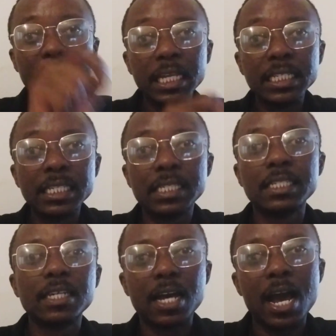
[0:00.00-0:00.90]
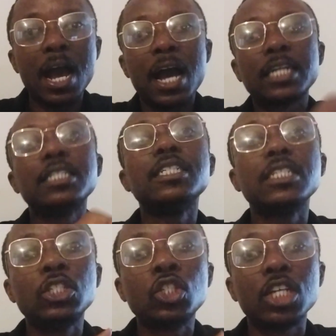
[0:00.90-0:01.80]
ladies,
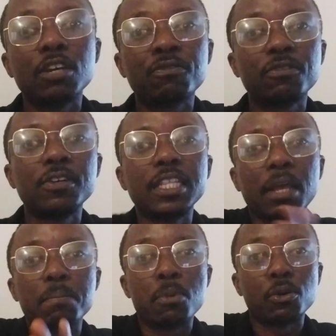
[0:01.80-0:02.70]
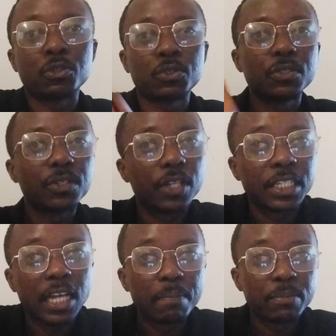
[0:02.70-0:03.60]
chef, the boss, the
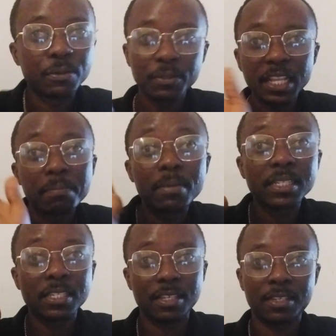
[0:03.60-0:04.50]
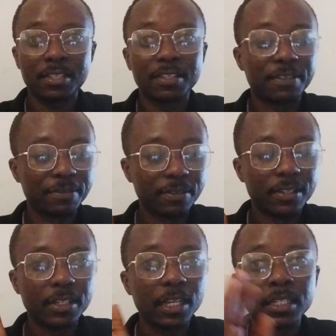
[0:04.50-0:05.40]
champion, the masters.
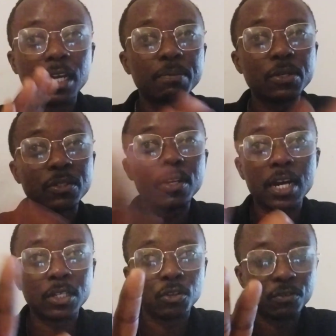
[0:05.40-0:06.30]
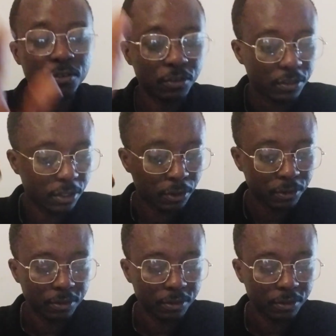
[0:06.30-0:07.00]
The champions, not House of Folk, no.